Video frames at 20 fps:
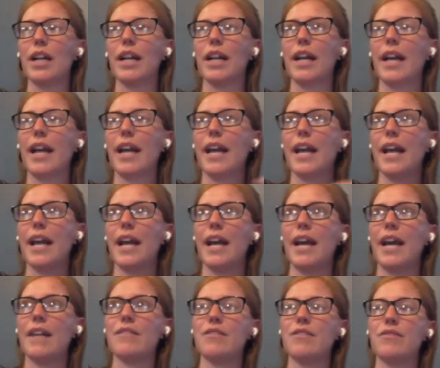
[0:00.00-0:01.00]

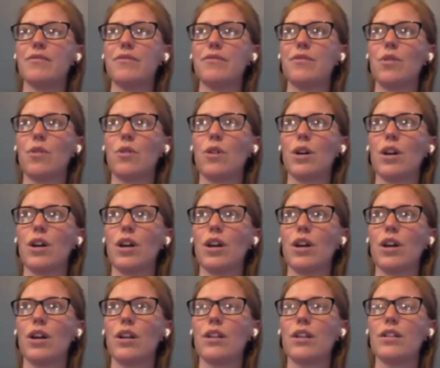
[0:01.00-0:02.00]
and
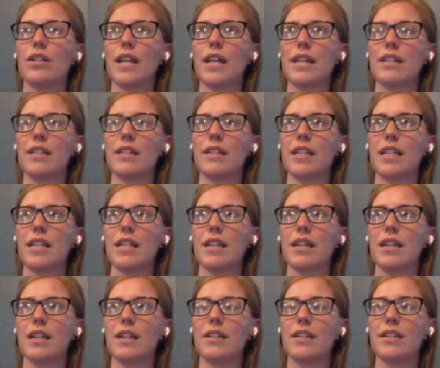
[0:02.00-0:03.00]
for
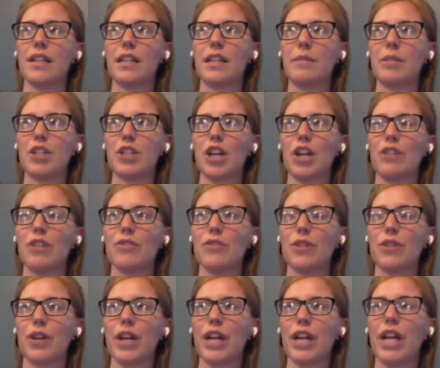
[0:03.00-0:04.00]
Tanzania and Kilimanjaro,
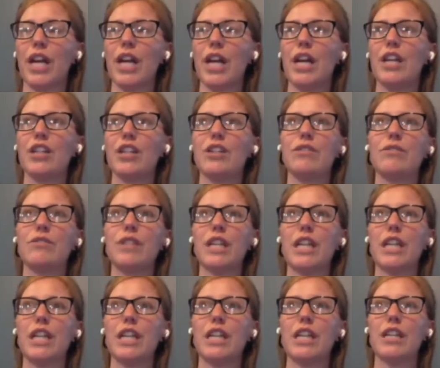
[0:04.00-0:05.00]
you
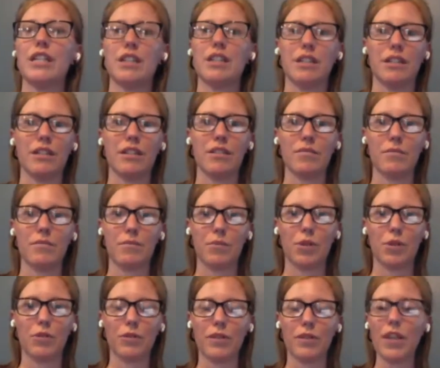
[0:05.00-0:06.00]
need
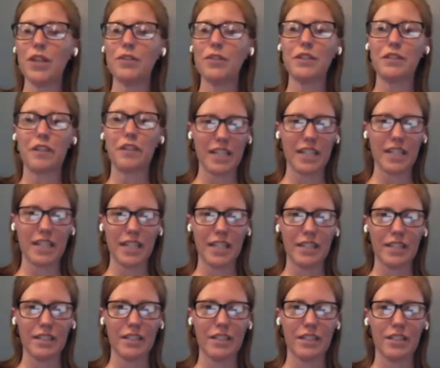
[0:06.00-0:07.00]
proof of yellow fever vaccine.
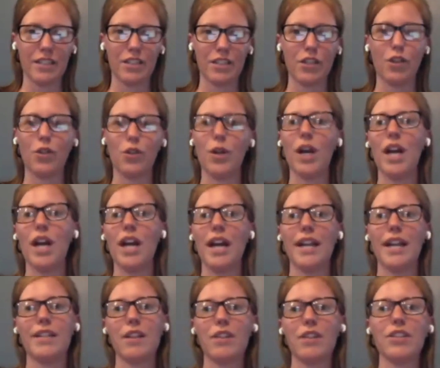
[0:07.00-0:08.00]
So
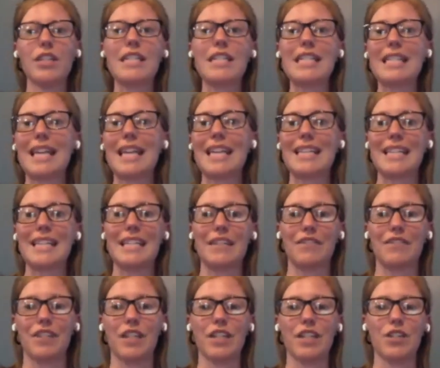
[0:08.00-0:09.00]
it's all just slightly
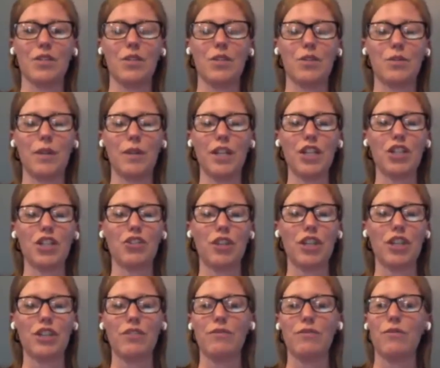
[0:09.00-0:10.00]
different. So those
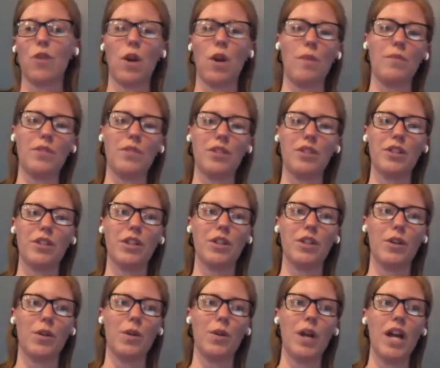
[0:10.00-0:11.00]
registration forms,
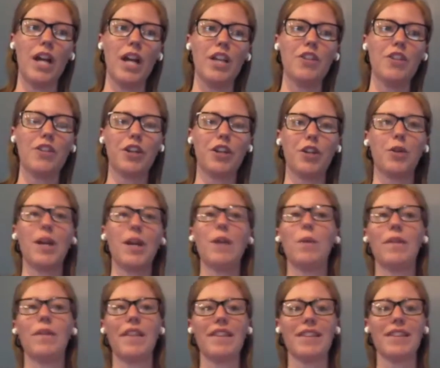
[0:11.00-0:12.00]
you can create
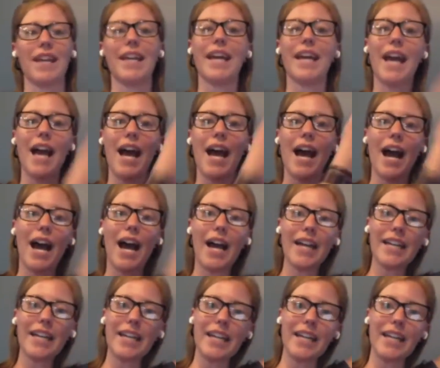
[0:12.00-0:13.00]
one that's like
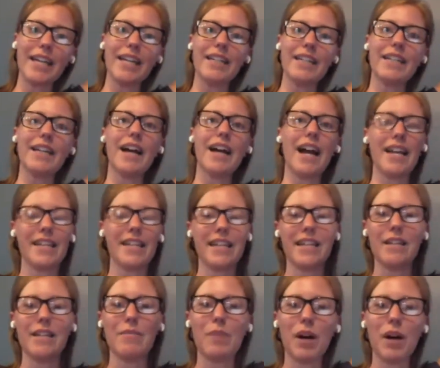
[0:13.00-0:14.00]
hiking
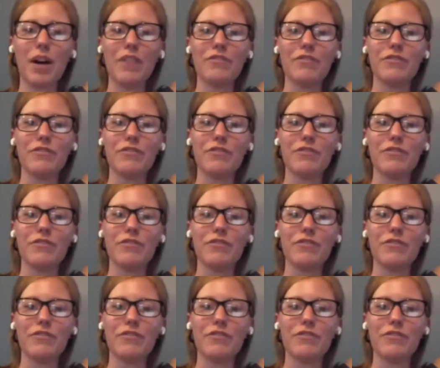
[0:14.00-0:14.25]
above